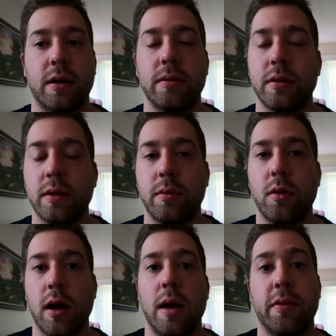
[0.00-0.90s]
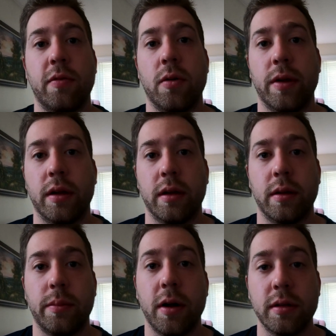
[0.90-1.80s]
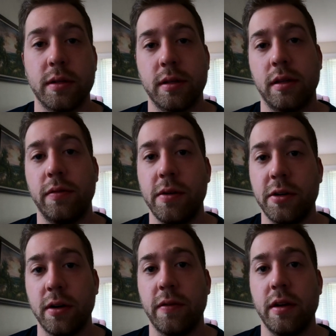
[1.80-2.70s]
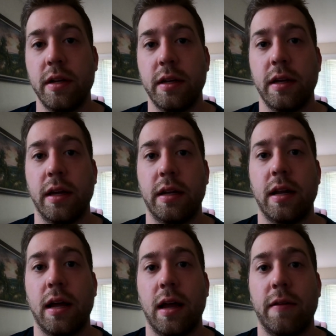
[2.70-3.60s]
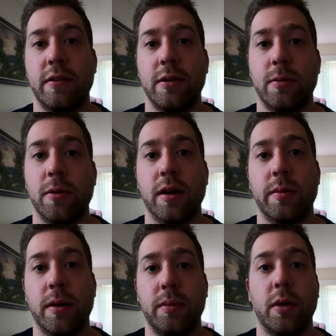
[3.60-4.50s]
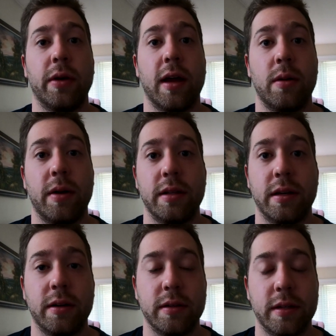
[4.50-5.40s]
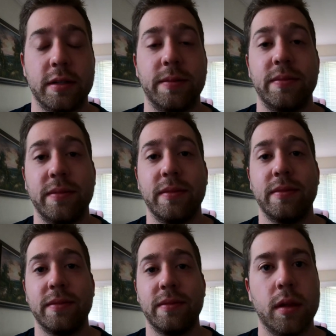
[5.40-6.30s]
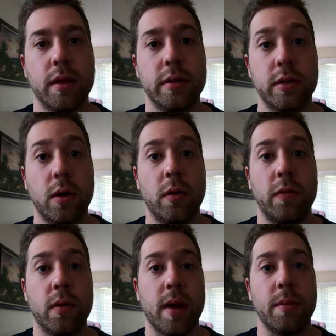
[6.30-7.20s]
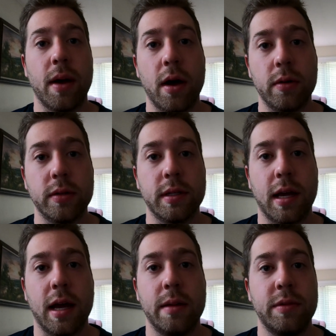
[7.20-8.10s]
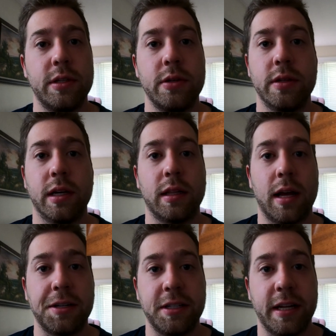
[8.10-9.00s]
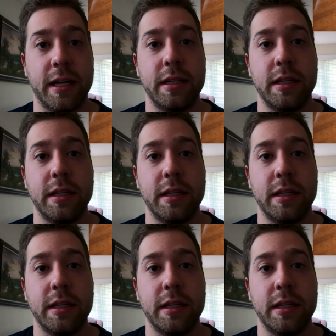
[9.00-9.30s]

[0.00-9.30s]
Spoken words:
some more high performing parts in the future if I need it, and not have to worry about blowing out my entire system. So for my mouse, I'm just using a Logitech